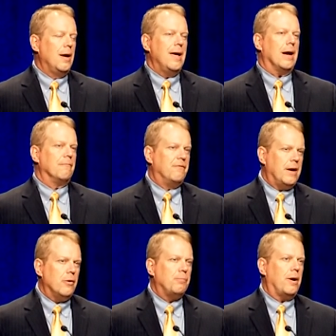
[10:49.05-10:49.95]
and I'm
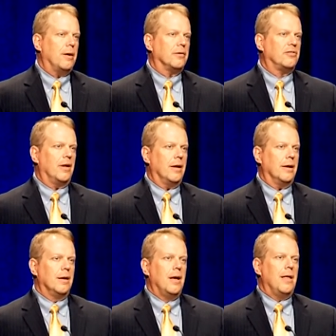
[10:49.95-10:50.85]
very proud to say
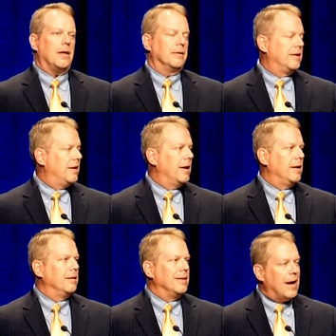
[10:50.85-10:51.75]
that
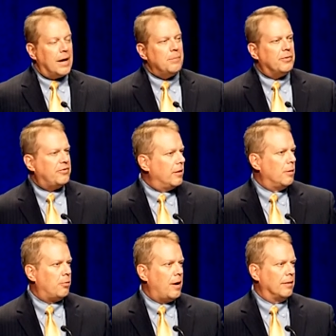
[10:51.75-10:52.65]
today 90% of the
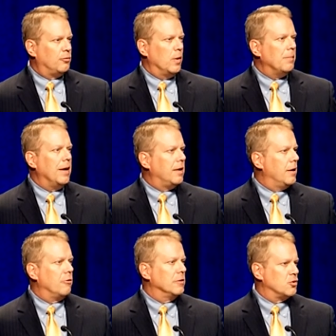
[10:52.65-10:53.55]
products we make
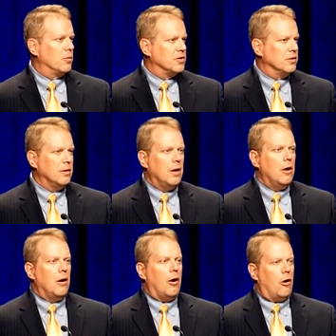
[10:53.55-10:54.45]
here in Georgia
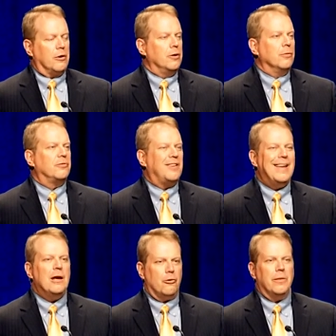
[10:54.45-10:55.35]
are used
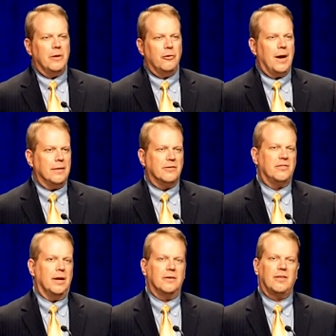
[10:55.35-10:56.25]
here in the United
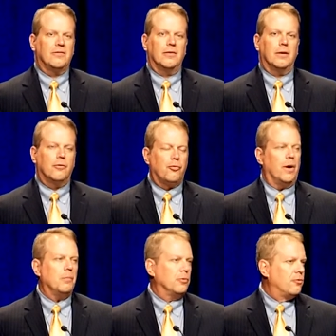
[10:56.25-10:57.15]
States. That's an
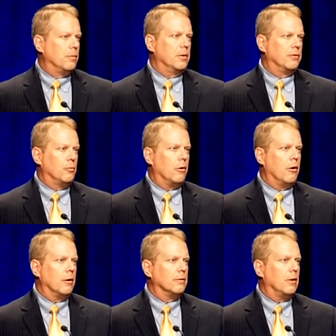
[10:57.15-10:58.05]
incredible tribute to where
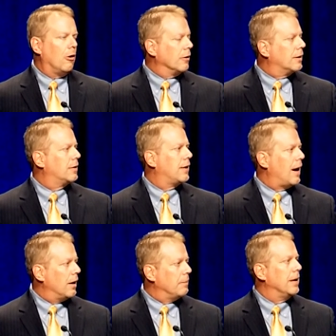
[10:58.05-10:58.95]
our, our
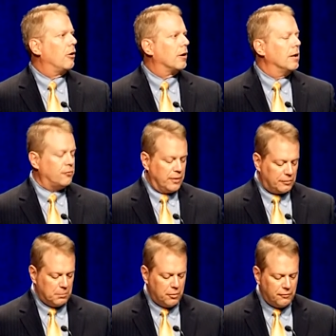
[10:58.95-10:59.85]
economy and our country
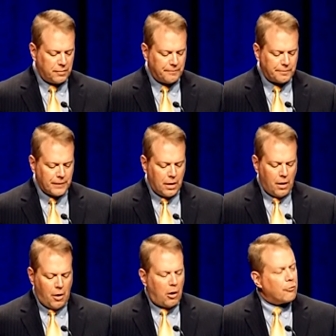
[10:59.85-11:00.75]
has moved.
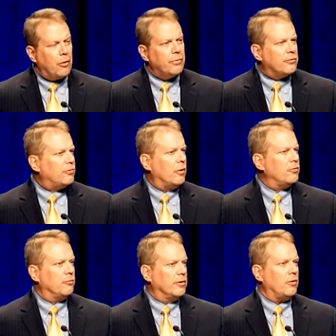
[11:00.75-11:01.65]
Our growth has
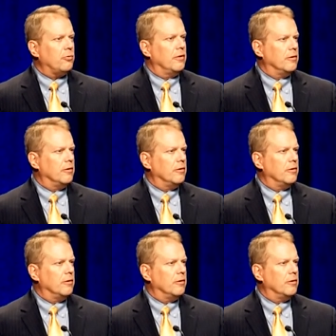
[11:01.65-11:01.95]
resulted in